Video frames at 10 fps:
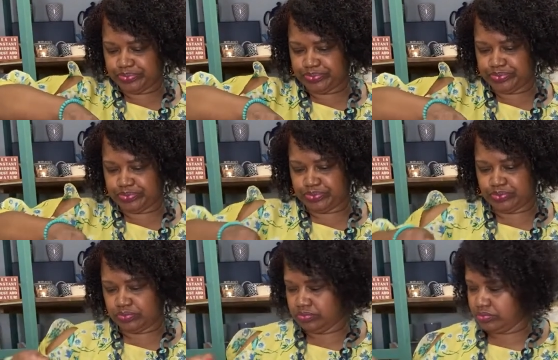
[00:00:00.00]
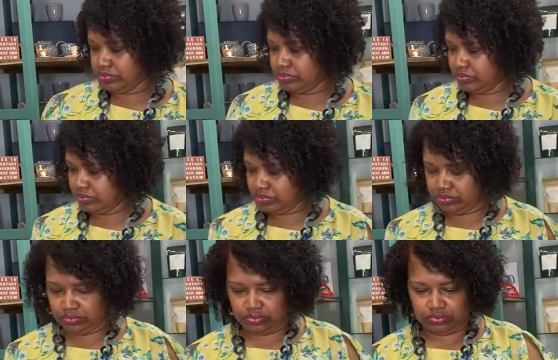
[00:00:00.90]

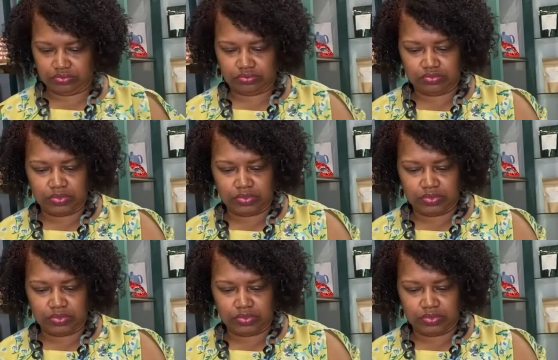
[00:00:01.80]
Nobody speaks.